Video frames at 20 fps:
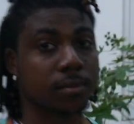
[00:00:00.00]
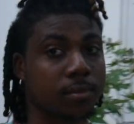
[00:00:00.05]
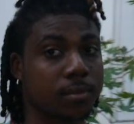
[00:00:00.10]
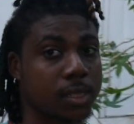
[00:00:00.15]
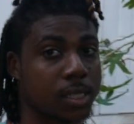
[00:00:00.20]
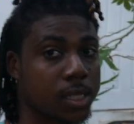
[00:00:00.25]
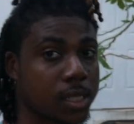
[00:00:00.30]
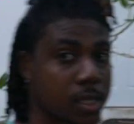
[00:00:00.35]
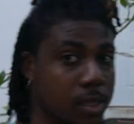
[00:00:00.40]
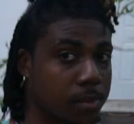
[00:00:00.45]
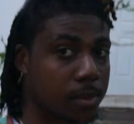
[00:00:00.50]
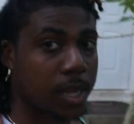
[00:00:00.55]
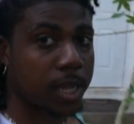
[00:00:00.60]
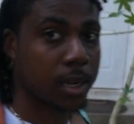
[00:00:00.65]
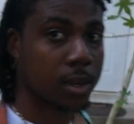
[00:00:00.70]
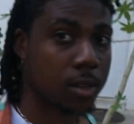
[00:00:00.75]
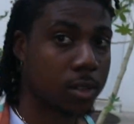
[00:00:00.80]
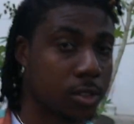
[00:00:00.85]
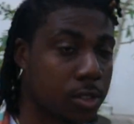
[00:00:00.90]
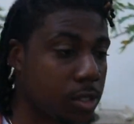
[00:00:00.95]
This is my
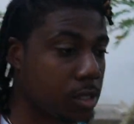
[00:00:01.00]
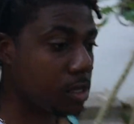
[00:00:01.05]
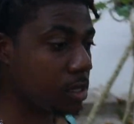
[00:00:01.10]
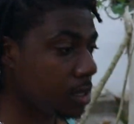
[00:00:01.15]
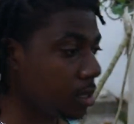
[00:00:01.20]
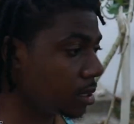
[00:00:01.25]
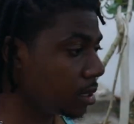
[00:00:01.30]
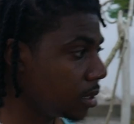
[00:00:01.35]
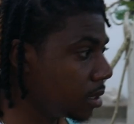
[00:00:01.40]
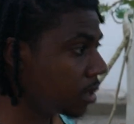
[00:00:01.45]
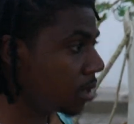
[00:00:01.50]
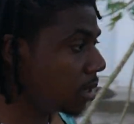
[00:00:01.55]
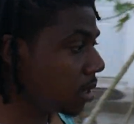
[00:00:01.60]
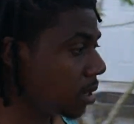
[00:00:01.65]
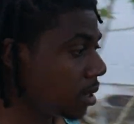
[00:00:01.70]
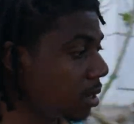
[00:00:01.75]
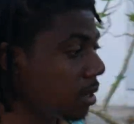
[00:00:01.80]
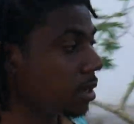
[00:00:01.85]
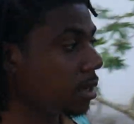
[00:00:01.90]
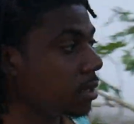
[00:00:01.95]
country.
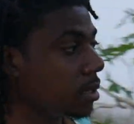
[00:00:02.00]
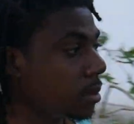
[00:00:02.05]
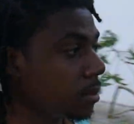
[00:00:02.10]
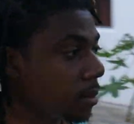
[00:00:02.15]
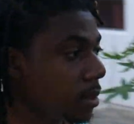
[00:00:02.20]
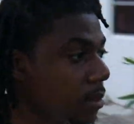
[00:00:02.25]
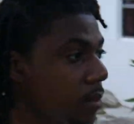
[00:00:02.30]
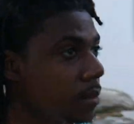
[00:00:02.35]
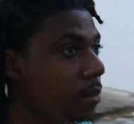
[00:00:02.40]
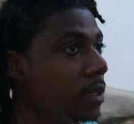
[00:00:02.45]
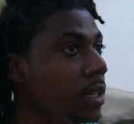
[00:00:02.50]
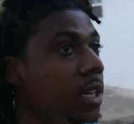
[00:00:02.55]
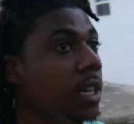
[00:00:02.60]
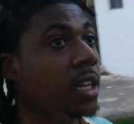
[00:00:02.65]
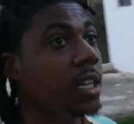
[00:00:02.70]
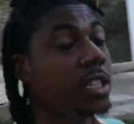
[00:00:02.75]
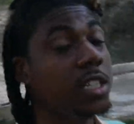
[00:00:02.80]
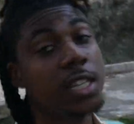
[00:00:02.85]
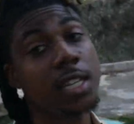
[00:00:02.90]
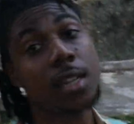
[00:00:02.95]
You see me?
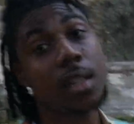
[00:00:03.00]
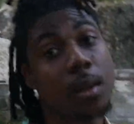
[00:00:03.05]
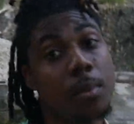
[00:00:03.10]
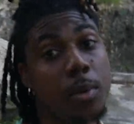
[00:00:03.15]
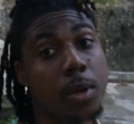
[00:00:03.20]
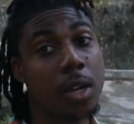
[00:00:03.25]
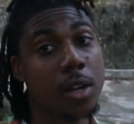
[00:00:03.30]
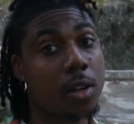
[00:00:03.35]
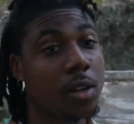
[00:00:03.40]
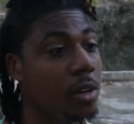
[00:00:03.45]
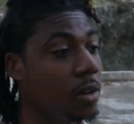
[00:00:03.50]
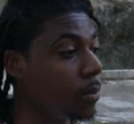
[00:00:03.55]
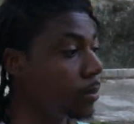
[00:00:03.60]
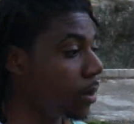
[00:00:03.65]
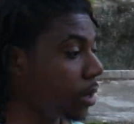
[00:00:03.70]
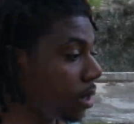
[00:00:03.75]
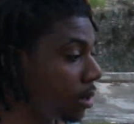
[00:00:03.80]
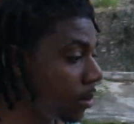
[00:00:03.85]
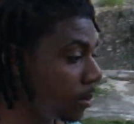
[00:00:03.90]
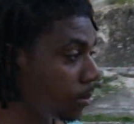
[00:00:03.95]
JNL
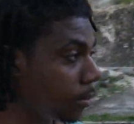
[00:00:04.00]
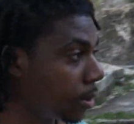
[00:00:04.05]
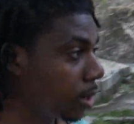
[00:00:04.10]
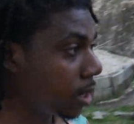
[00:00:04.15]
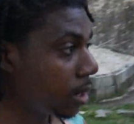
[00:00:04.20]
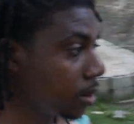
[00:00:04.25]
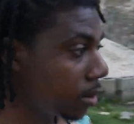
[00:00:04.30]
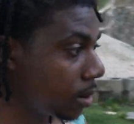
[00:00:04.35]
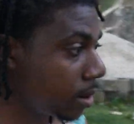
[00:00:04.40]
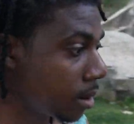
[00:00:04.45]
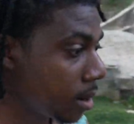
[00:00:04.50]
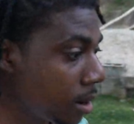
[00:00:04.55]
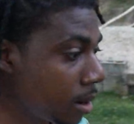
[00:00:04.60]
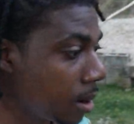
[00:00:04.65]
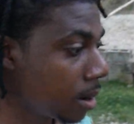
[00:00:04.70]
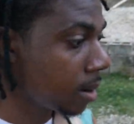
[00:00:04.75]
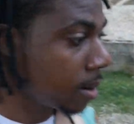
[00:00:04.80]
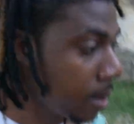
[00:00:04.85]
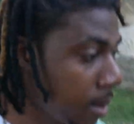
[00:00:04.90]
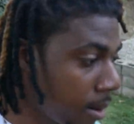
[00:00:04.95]
bring
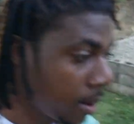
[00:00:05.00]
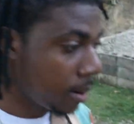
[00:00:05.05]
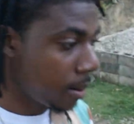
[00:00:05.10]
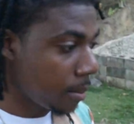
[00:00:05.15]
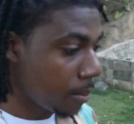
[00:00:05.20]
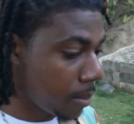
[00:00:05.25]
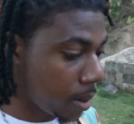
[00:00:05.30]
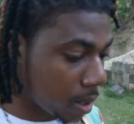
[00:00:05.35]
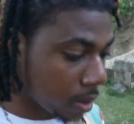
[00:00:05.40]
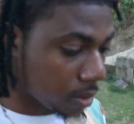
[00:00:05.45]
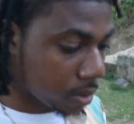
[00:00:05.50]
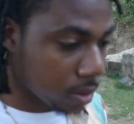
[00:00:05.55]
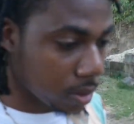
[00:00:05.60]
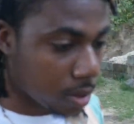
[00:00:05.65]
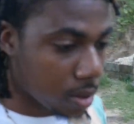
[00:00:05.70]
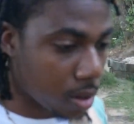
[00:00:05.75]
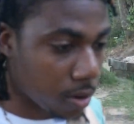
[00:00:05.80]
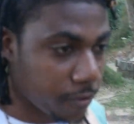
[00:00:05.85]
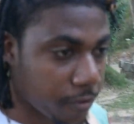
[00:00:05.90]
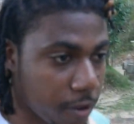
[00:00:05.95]
when we
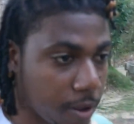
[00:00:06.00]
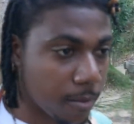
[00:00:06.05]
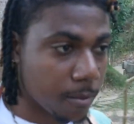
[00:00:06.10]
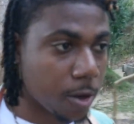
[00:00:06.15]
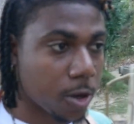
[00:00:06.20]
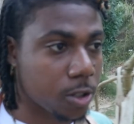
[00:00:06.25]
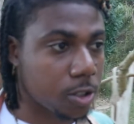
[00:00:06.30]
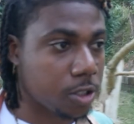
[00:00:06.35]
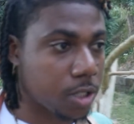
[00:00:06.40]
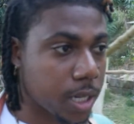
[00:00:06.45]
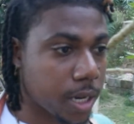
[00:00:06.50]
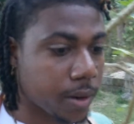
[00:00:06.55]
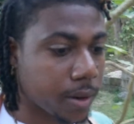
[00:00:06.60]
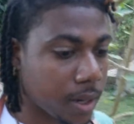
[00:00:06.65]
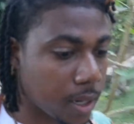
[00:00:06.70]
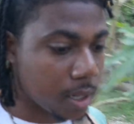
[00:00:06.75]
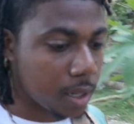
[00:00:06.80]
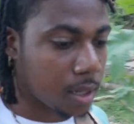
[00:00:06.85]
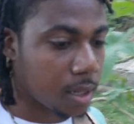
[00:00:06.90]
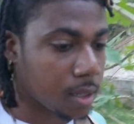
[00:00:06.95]
got a theme country
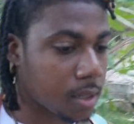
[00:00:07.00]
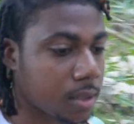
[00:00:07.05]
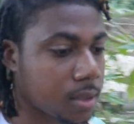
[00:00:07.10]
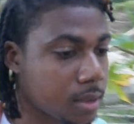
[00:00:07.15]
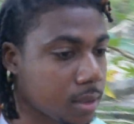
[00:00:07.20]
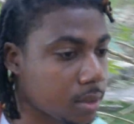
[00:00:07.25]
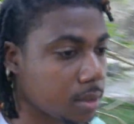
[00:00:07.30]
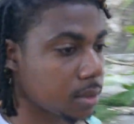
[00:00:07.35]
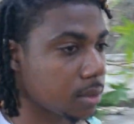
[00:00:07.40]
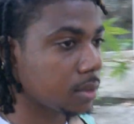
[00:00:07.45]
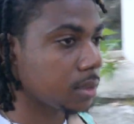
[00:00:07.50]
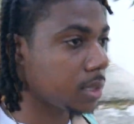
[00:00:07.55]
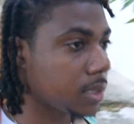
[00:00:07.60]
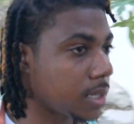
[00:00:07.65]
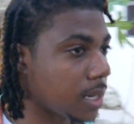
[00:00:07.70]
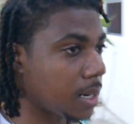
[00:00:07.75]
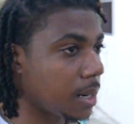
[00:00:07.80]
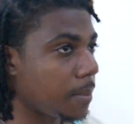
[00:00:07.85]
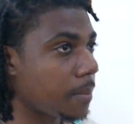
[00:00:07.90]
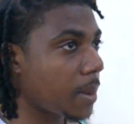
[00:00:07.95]
already. So this
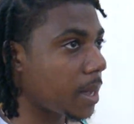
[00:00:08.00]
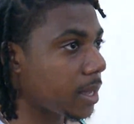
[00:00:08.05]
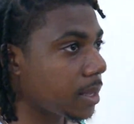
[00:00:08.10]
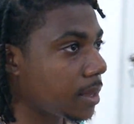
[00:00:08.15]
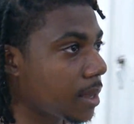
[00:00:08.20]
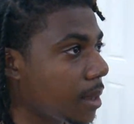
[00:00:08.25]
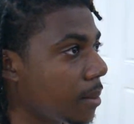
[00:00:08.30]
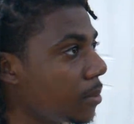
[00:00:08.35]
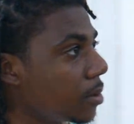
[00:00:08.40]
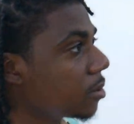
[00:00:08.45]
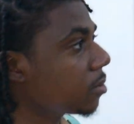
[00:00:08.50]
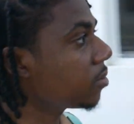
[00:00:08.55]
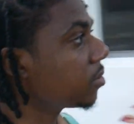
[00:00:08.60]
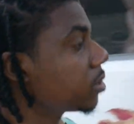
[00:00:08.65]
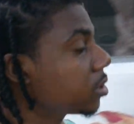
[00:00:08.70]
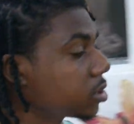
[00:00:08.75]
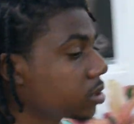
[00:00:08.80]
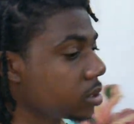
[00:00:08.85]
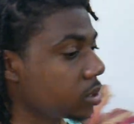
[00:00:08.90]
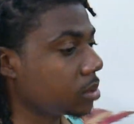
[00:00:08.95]
is my time now for
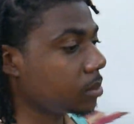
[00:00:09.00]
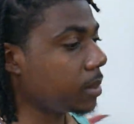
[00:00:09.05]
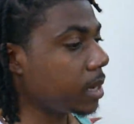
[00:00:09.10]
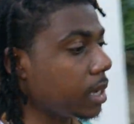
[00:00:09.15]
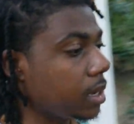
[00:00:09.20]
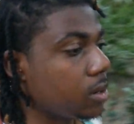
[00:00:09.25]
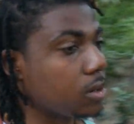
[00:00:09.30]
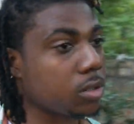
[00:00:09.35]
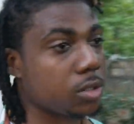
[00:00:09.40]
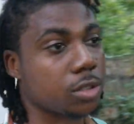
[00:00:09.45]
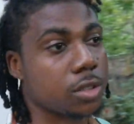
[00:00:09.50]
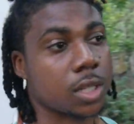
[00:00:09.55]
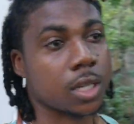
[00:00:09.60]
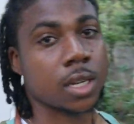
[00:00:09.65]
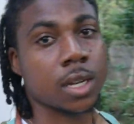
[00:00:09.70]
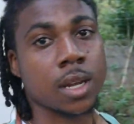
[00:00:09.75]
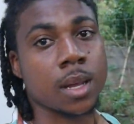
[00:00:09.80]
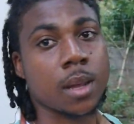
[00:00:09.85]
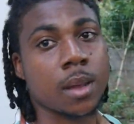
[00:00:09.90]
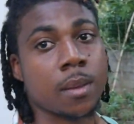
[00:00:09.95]
showing my country.
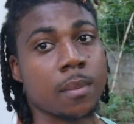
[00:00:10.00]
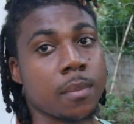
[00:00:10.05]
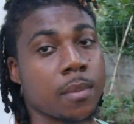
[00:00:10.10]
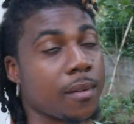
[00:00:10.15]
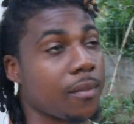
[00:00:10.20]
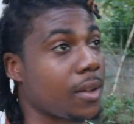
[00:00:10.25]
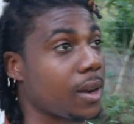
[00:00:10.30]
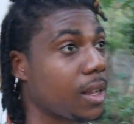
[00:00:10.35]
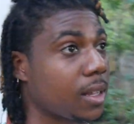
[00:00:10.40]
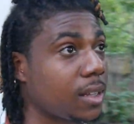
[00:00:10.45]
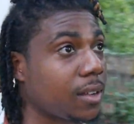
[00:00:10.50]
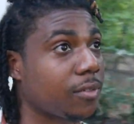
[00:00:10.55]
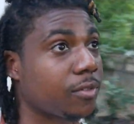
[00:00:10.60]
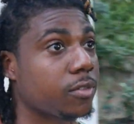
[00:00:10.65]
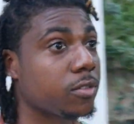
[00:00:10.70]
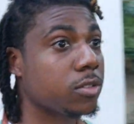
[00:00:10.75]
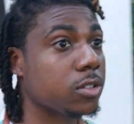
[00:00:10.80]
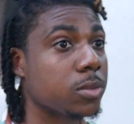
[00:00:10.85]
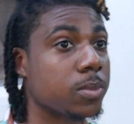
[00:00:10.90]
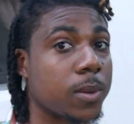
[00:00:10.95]
We have a lot of
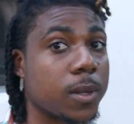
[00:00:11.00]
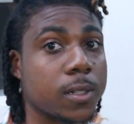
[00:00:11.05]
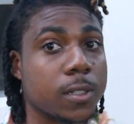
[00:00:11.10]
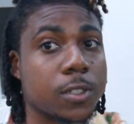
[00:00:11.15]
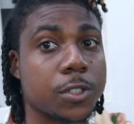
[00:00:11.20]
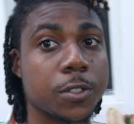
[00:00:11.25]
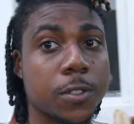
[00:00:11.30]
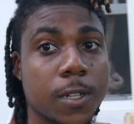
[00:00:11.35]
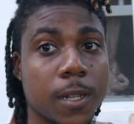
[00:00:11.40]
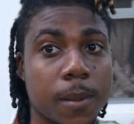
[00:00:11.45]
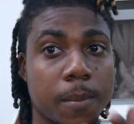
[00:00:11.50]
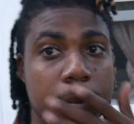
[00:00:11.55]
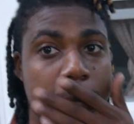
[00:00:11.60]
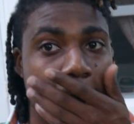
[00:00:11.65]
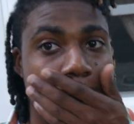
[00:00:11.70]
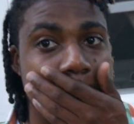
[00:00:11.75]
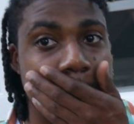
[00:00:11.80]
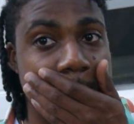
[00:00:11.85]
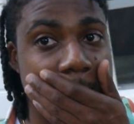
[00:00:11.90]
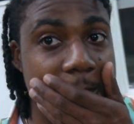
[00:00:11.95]
fruits, pan tree and beer
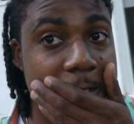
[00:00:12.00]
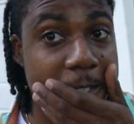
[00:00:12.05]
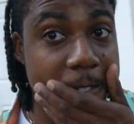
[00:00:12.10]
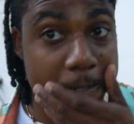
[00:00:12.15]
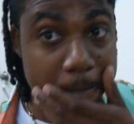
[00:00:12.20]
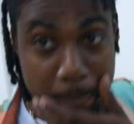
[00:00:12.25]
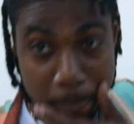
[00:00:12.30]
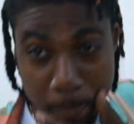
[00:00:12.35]
things.